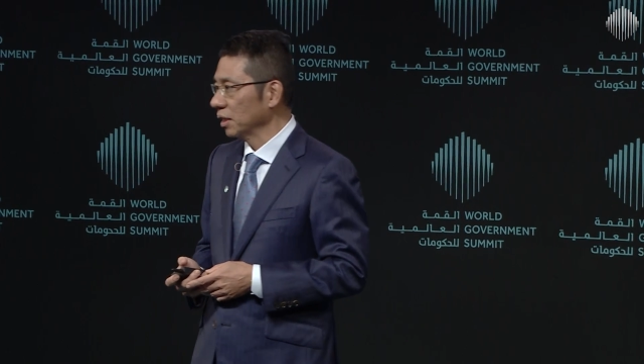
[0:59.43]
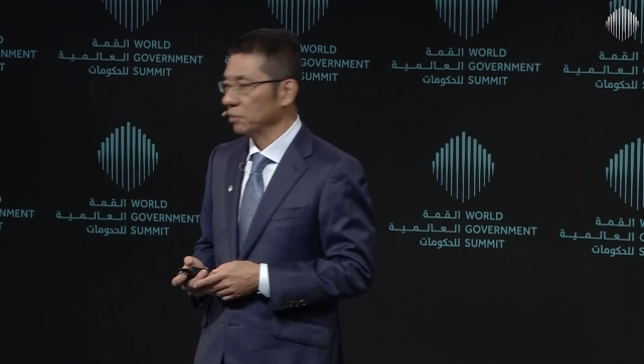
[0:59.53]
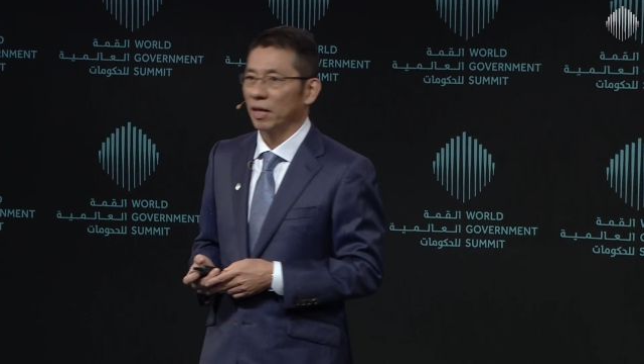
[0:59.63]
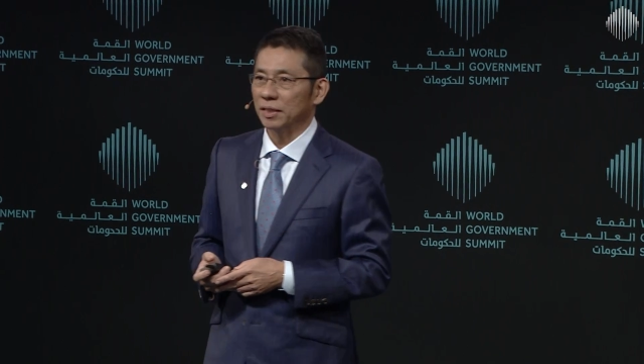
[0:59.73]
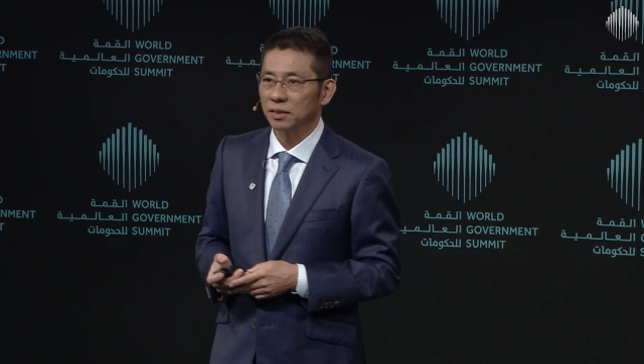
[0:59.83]

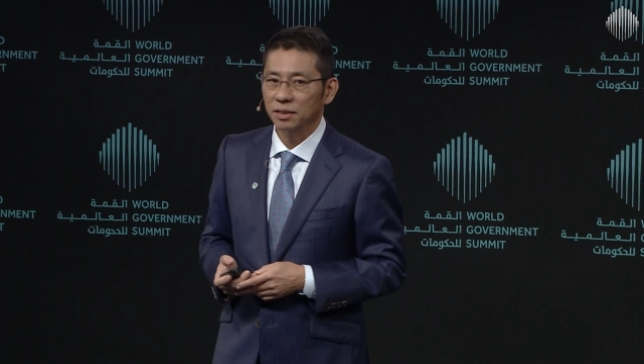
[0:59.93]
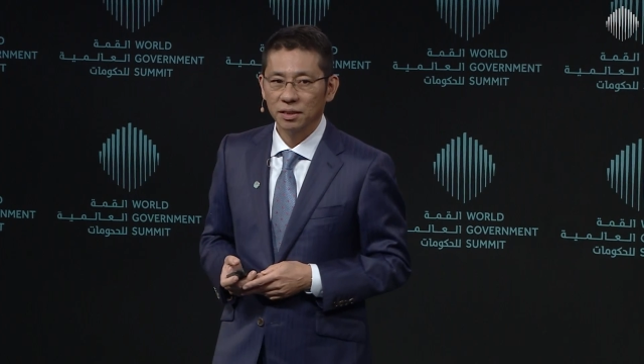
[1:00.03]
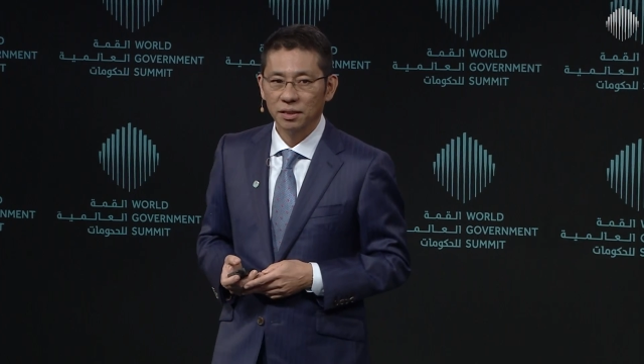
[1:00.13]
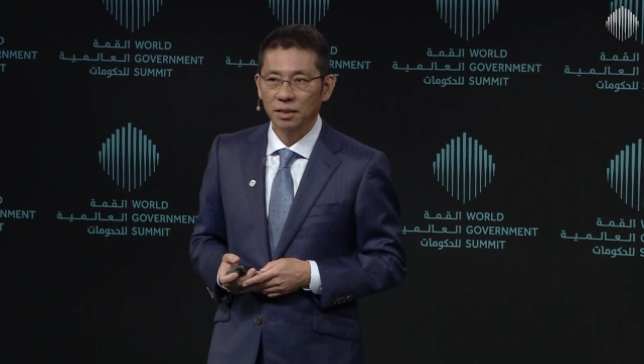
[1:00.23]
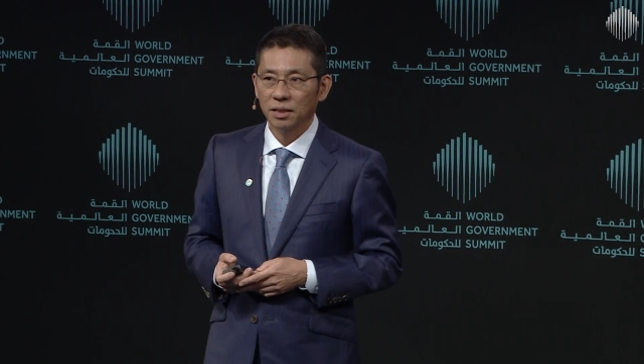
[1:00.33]
event
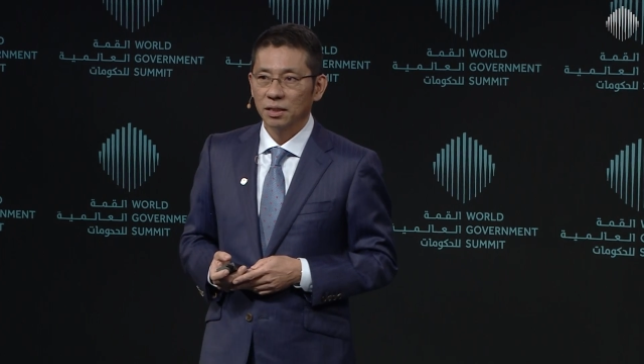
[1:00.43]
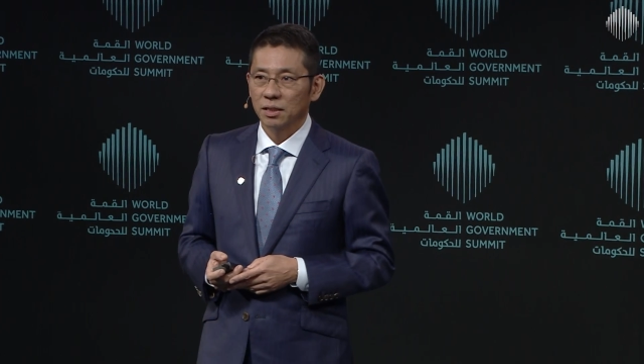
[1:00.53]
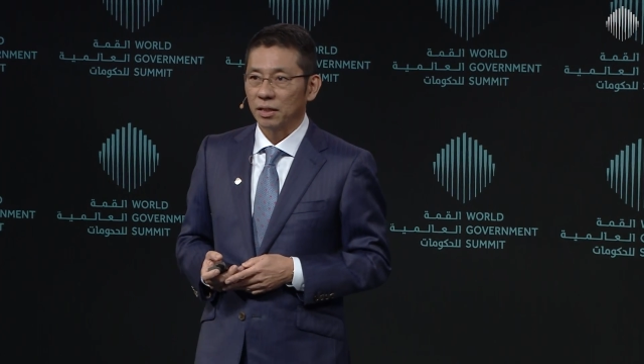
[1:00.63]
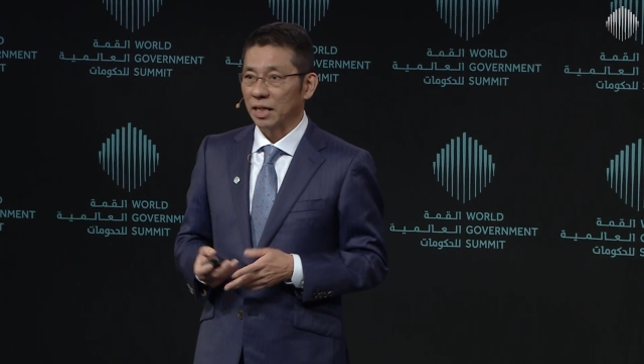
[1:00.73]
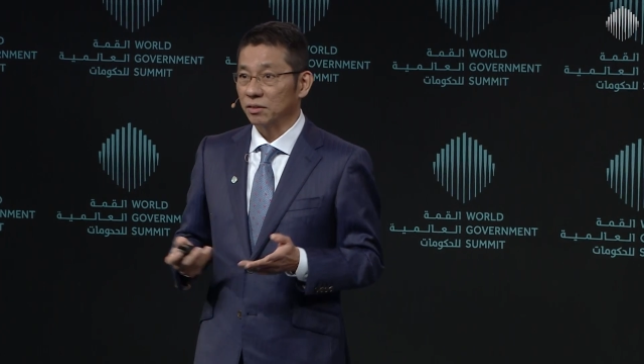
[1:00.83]

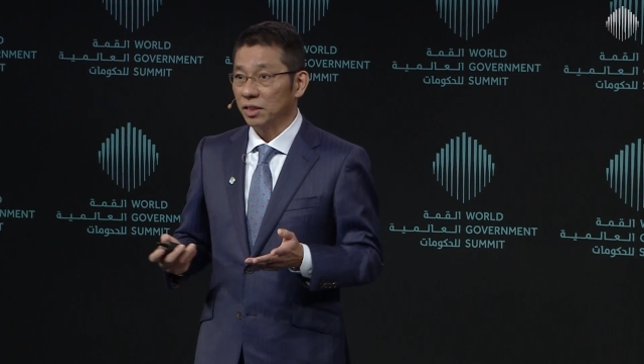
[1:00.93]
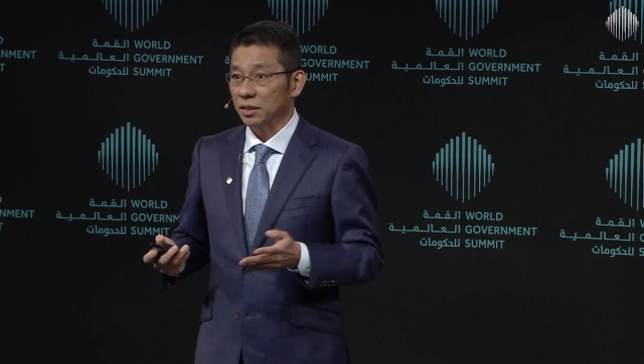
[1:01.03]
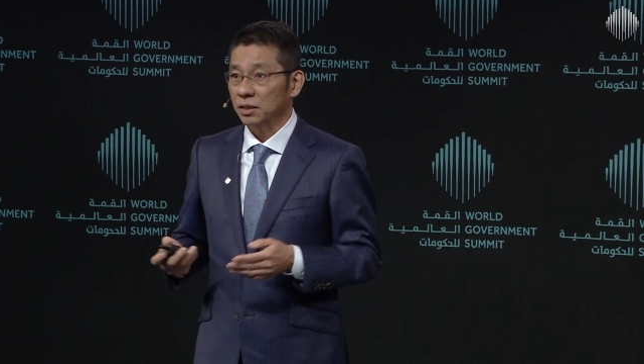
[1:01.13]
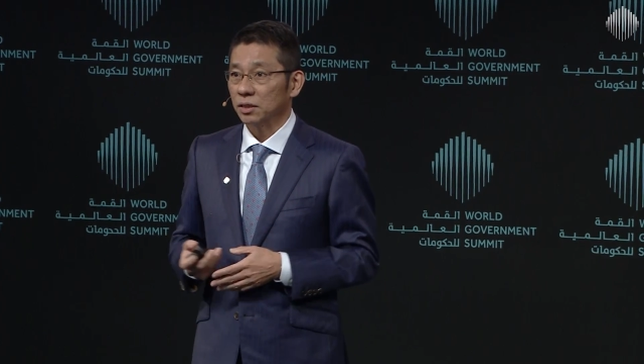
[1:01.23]
like this.